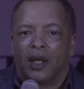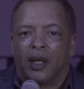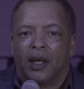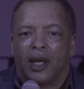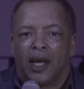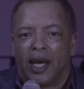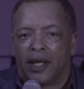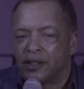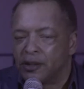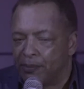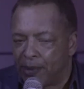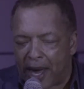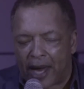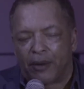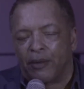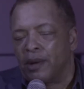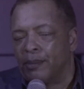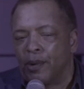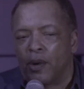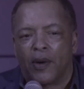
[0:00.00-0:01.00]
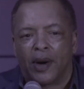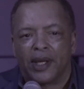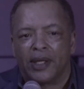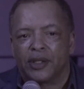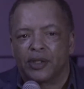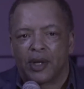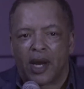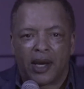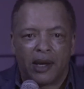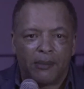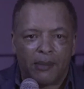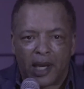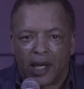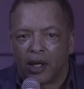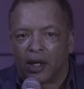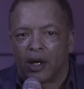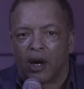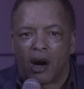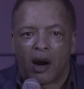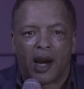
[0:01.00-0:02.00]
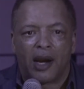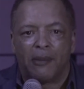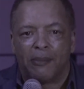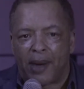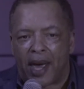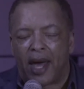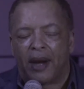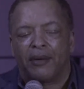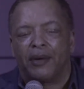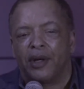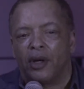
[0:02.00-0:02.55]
Yes, Battery Boy. He's trying to make a car out of battery.